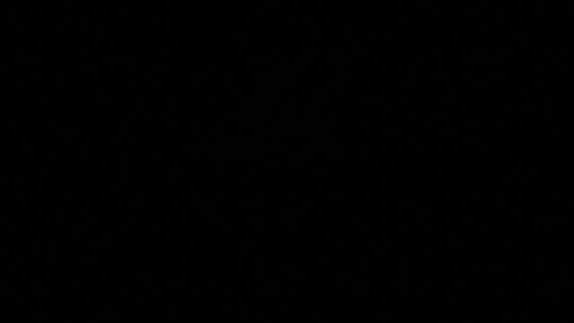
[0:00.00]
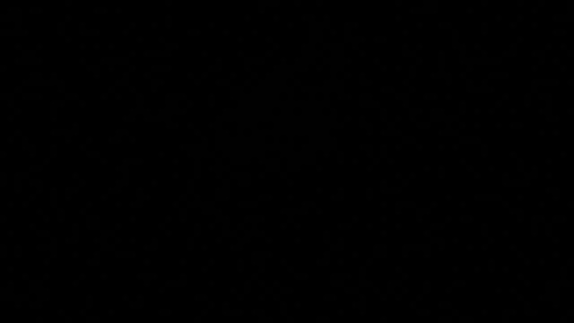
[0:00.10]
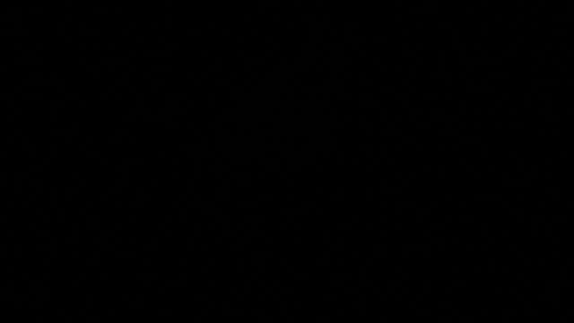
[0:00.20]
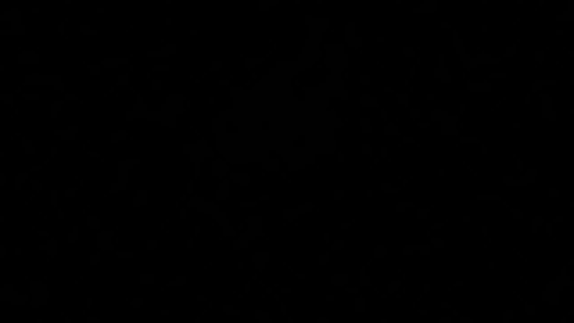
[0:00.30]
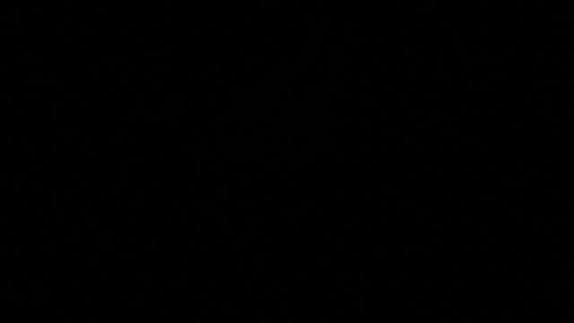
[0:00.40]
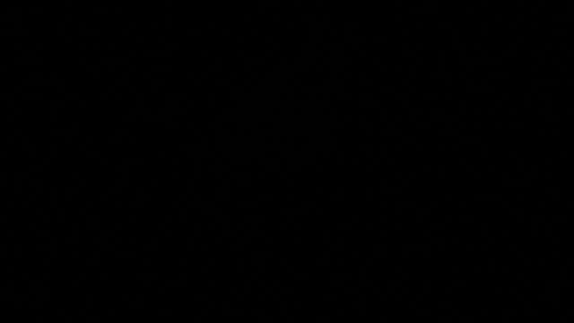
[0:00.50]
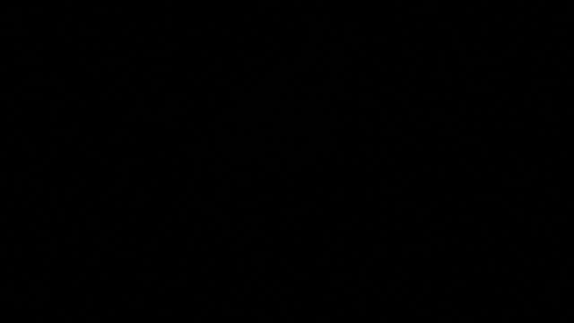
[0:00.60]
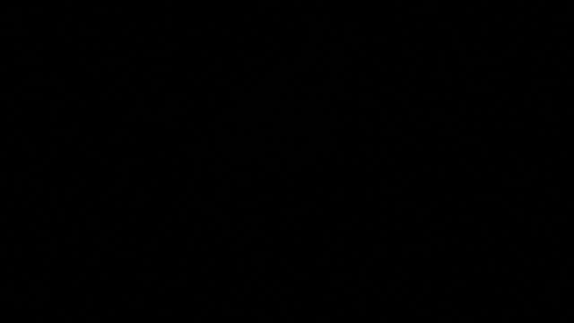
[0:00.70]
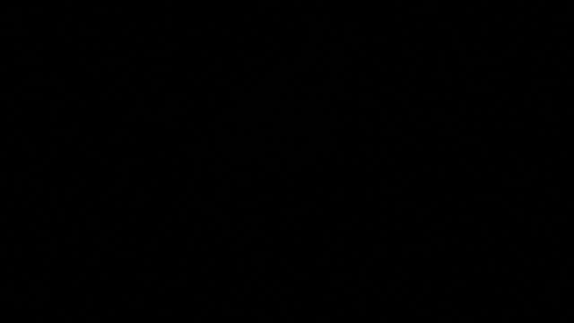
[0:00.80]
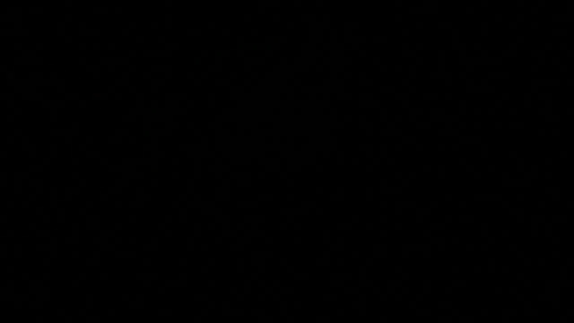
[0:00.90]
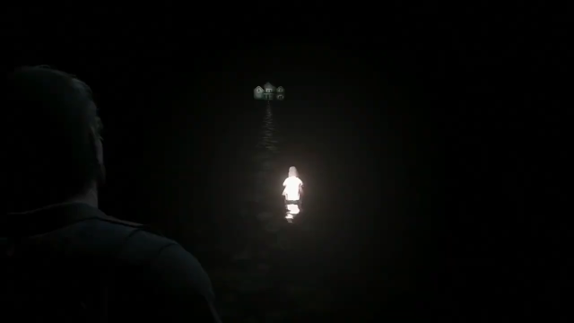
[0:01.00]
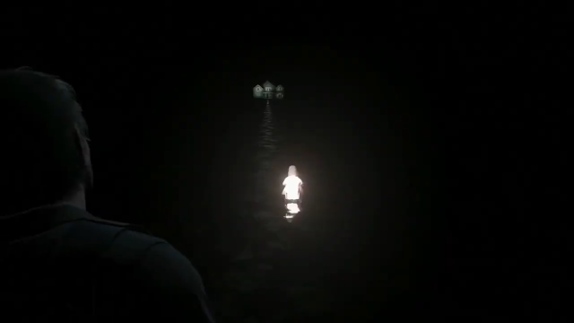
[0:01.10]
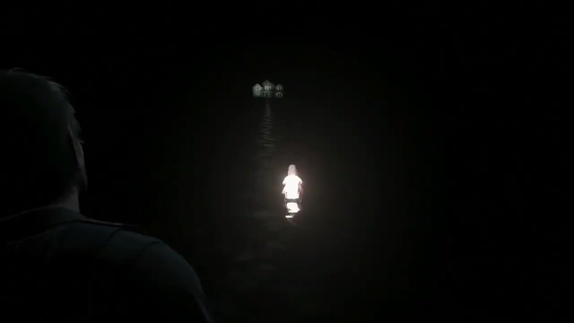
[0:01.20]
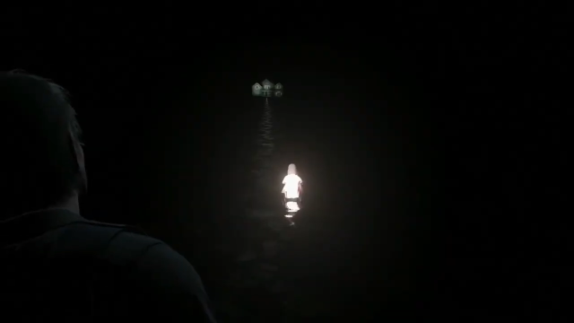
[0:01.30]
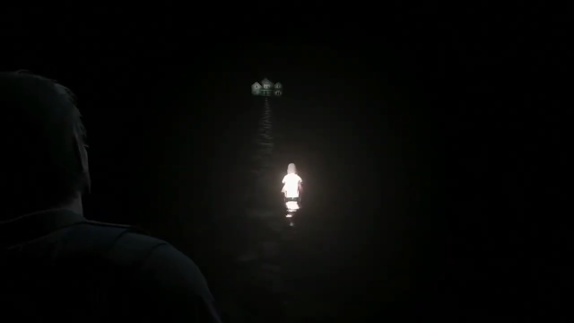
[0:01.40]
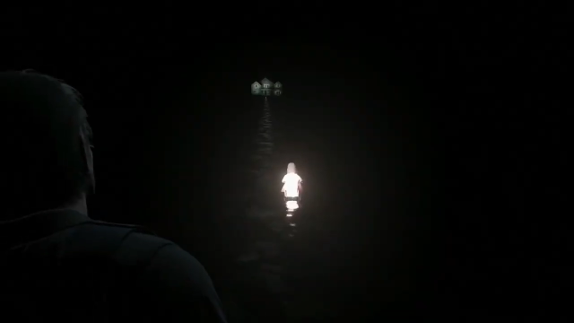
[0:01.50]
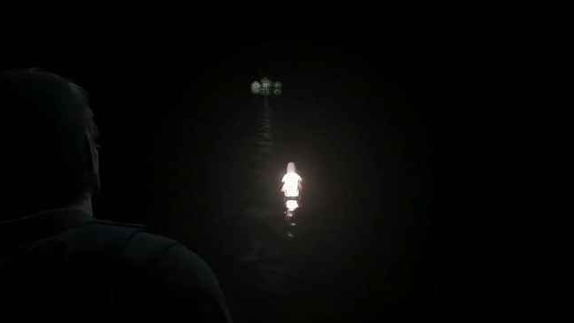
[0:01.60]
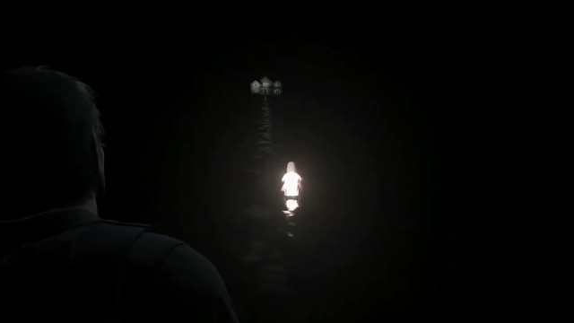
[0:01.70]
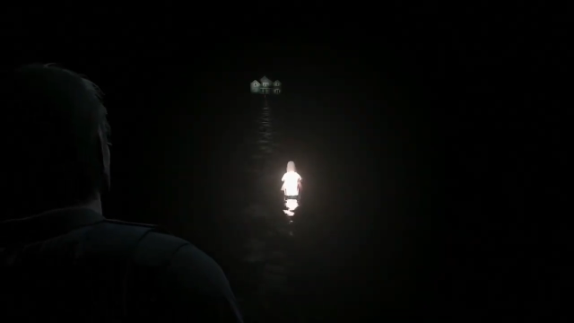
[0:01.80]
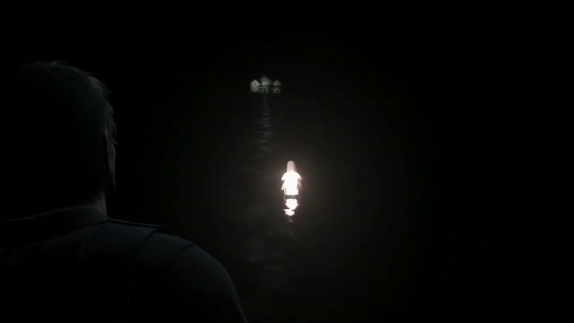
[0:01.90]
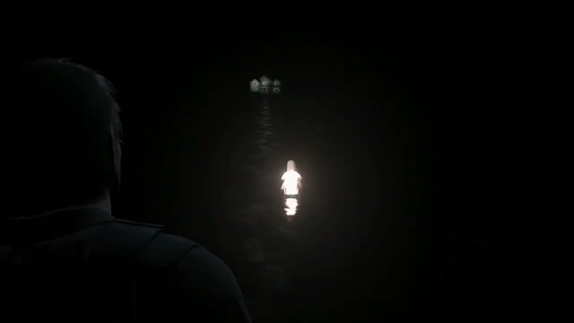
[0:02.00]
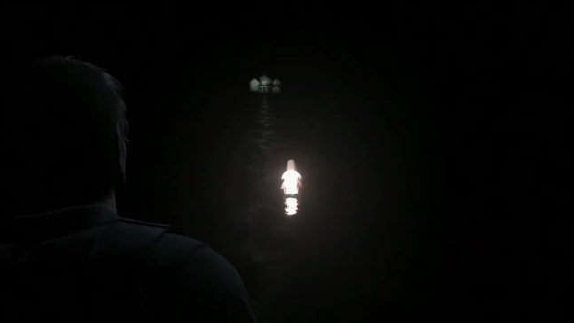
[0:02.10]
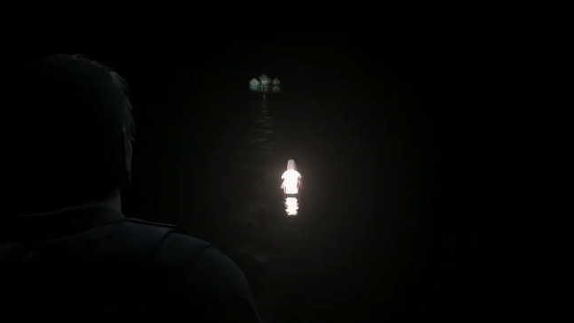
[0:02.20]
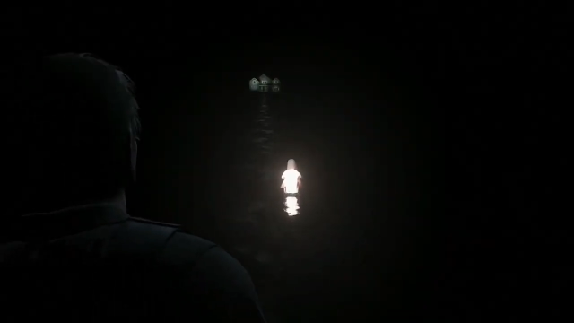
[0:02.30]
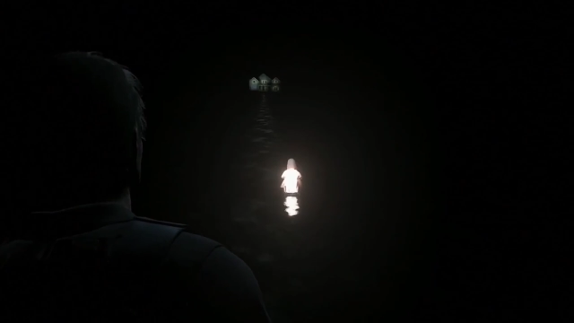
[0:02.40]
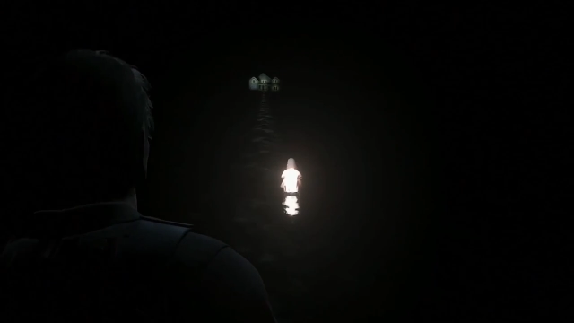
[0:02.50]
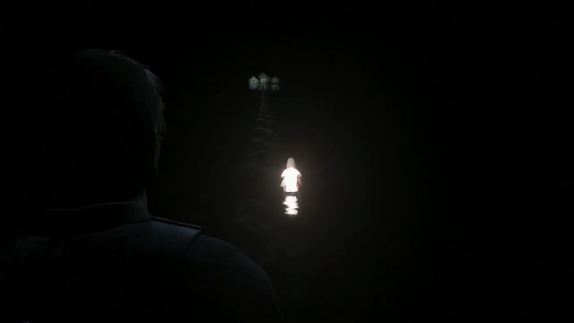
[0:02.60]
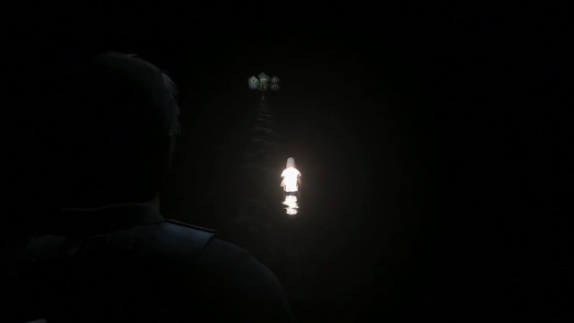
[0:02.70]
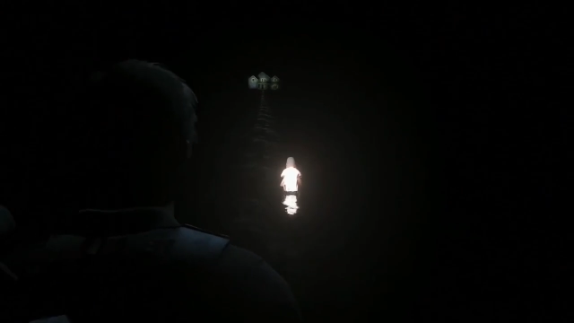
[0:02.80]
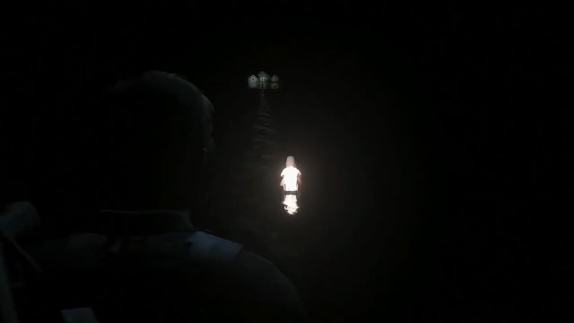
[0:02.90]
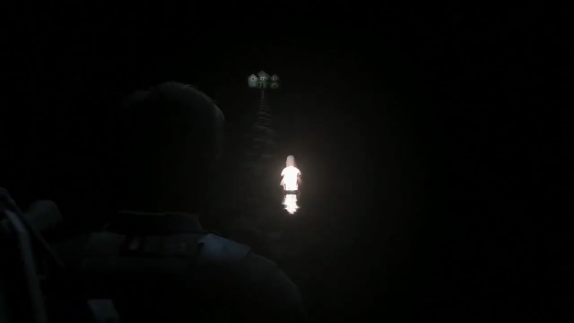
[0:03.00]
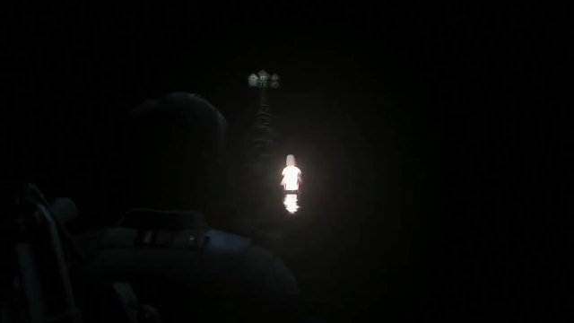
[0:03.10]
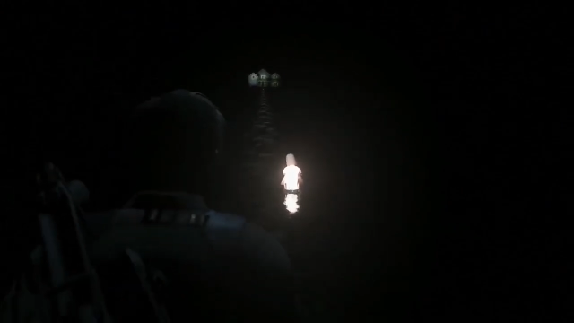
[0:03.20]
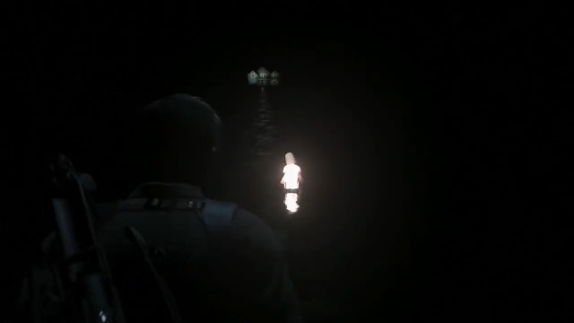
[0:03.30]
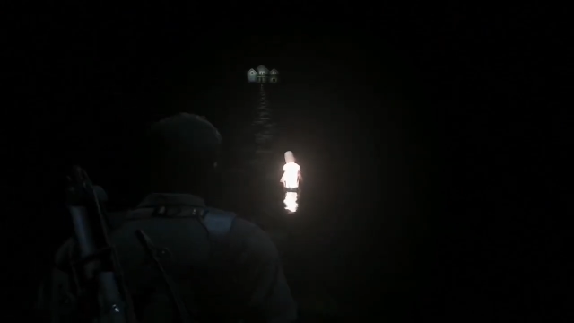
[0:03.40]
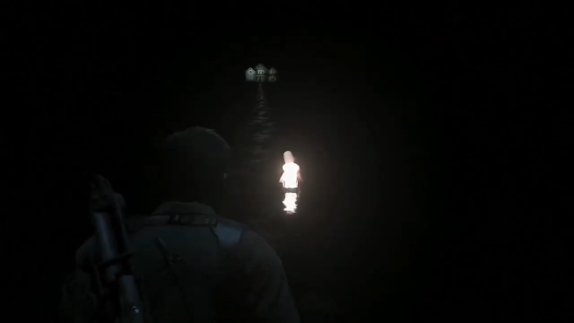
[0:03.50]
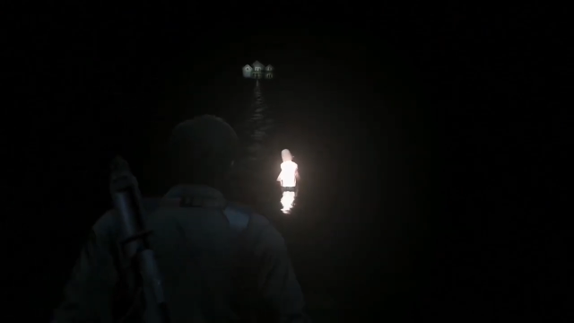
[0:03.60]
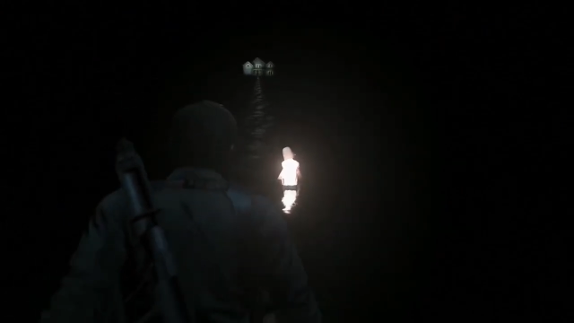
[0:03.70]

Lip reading: (no speaker visible)